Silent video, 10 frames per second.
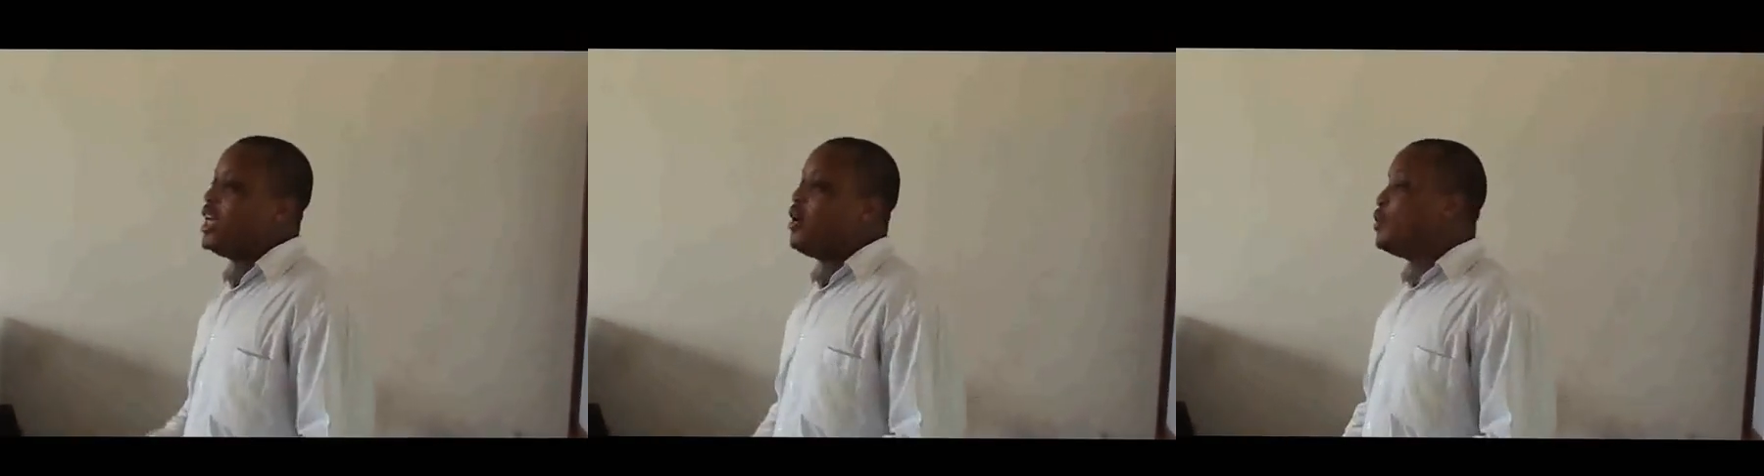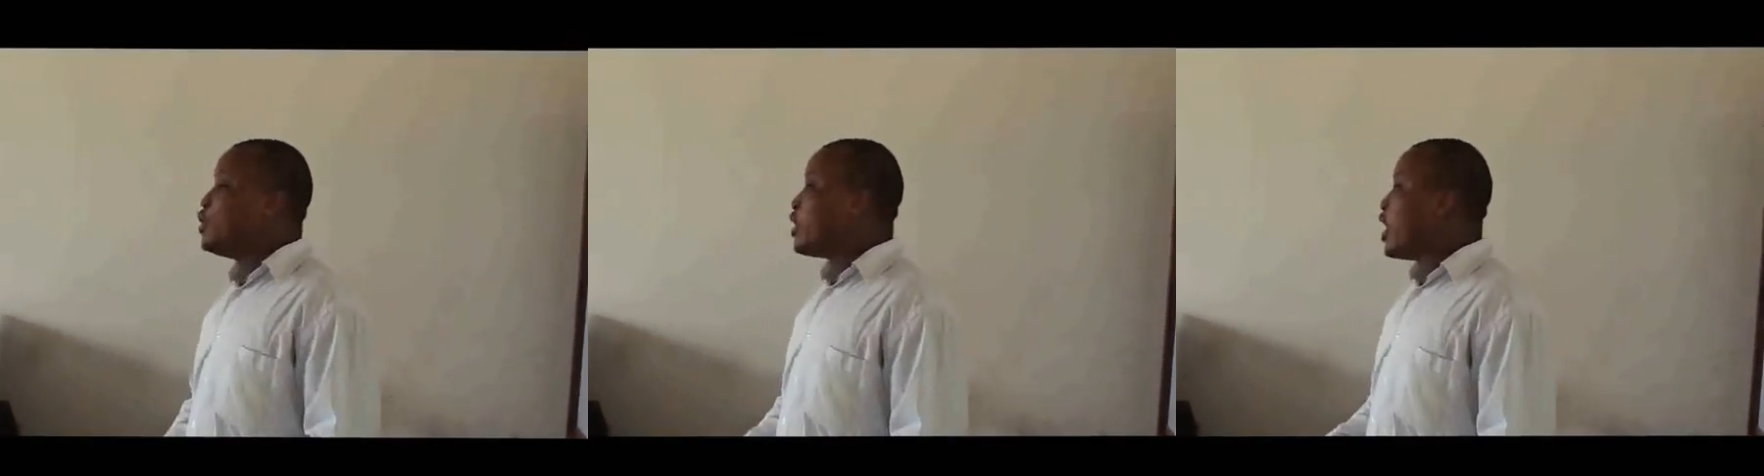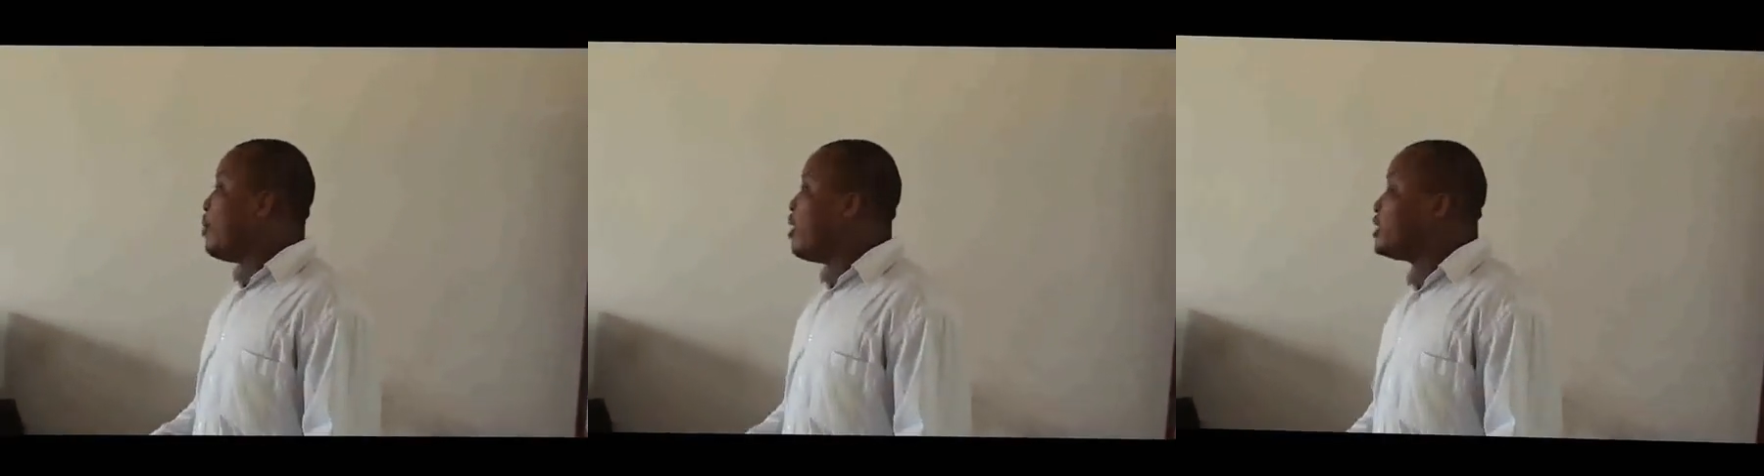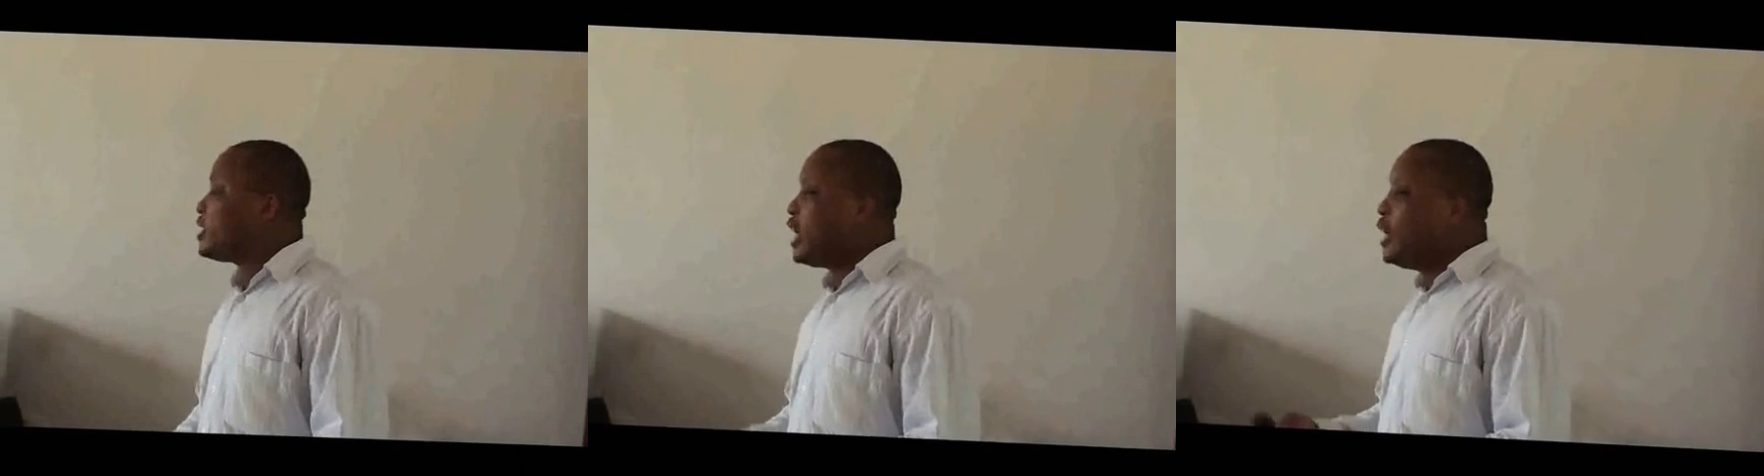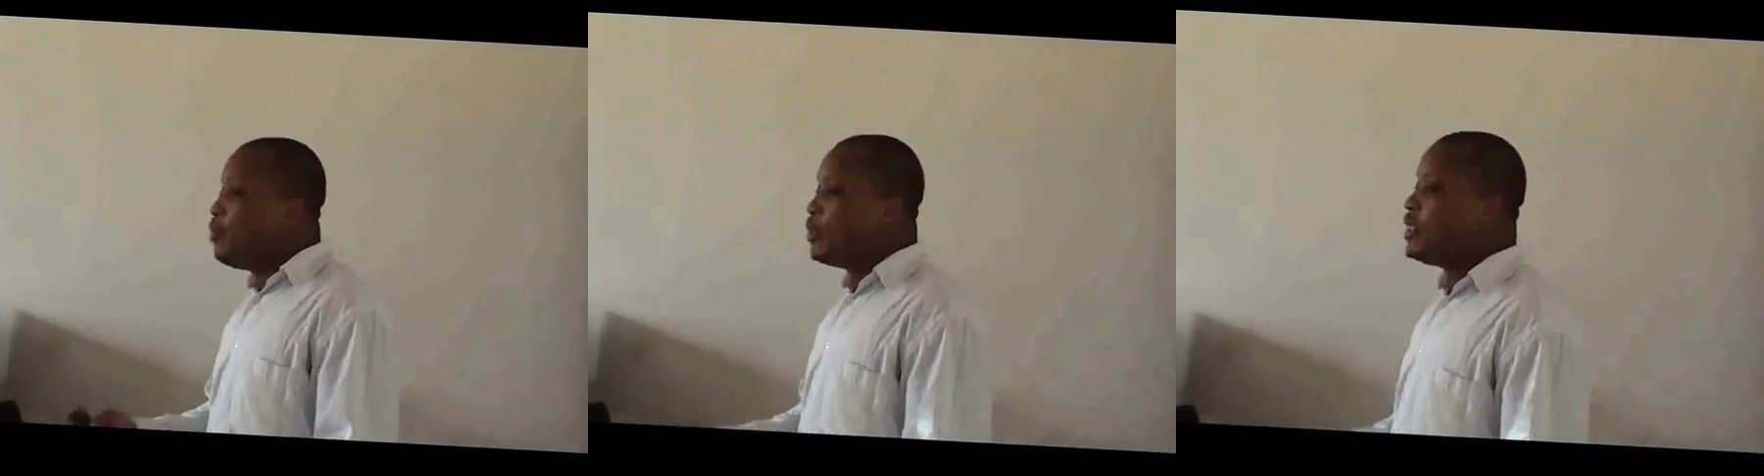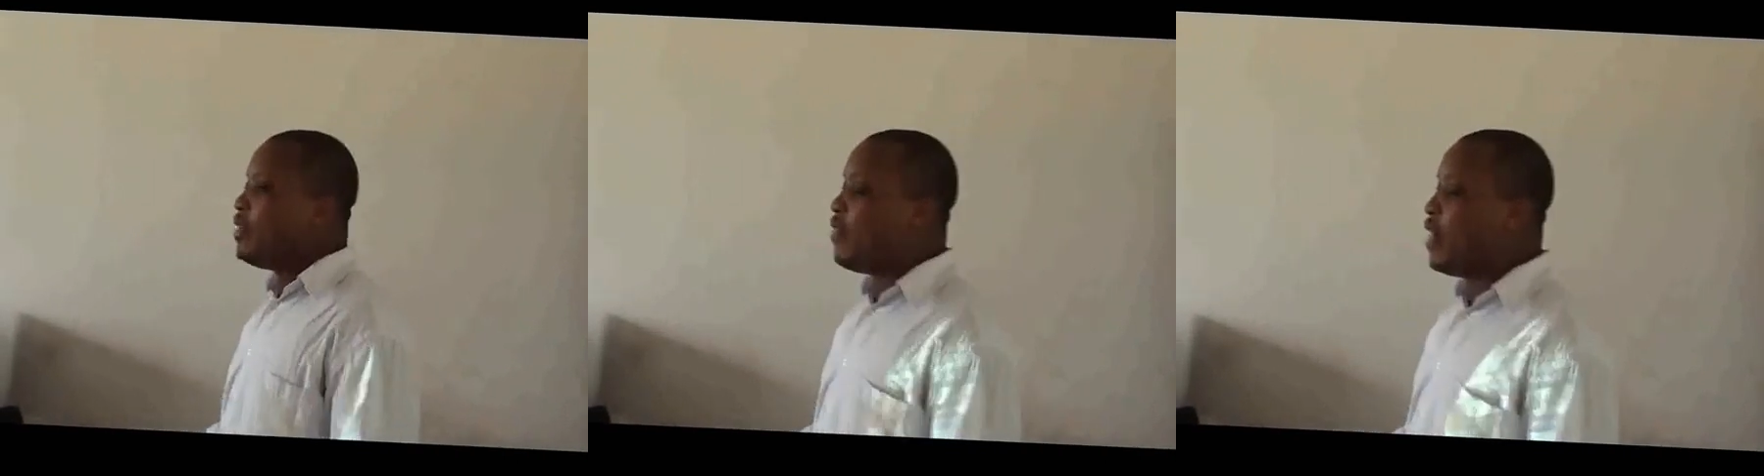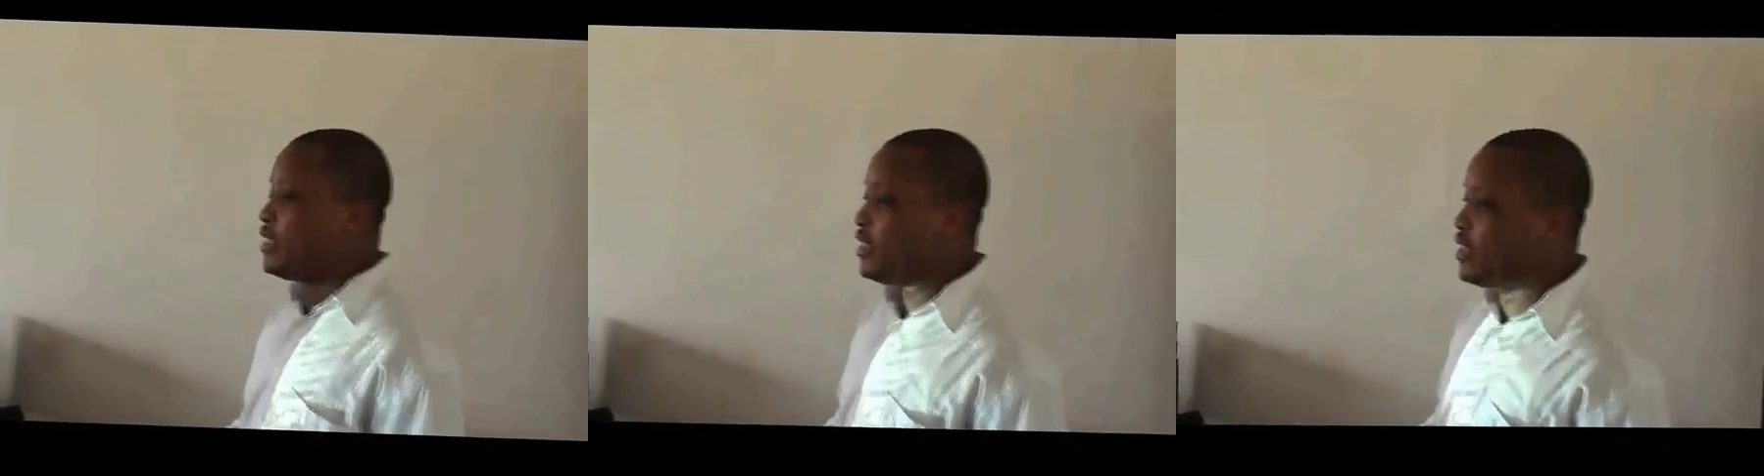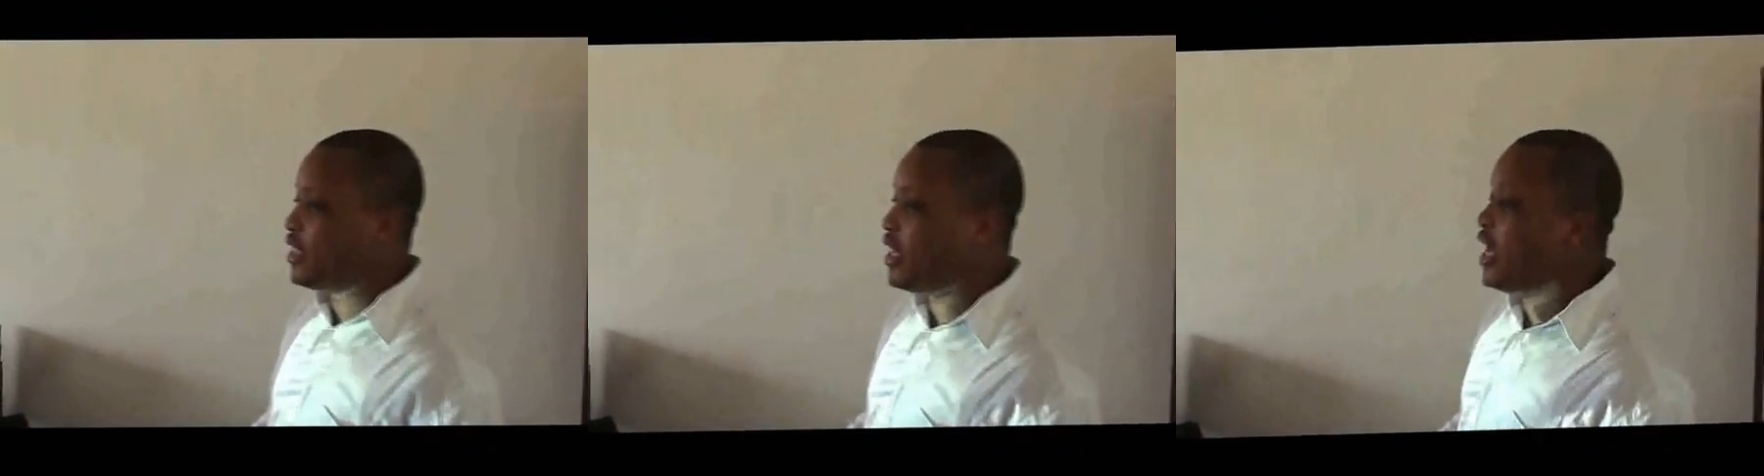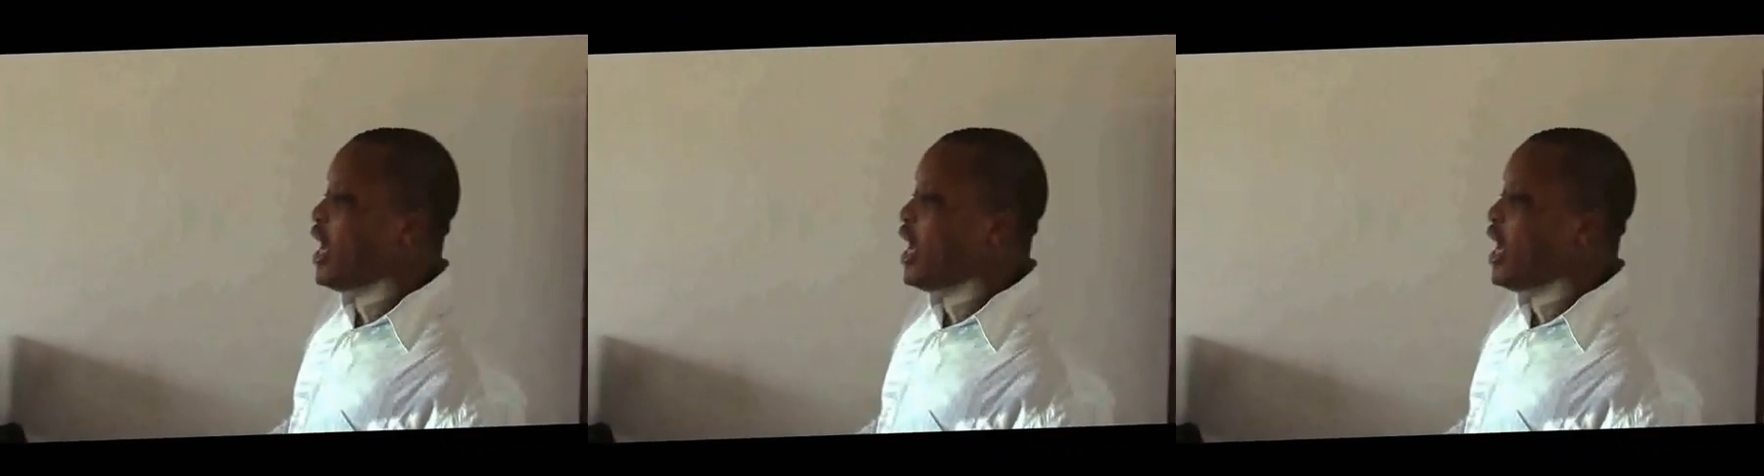Then we talked about input devices.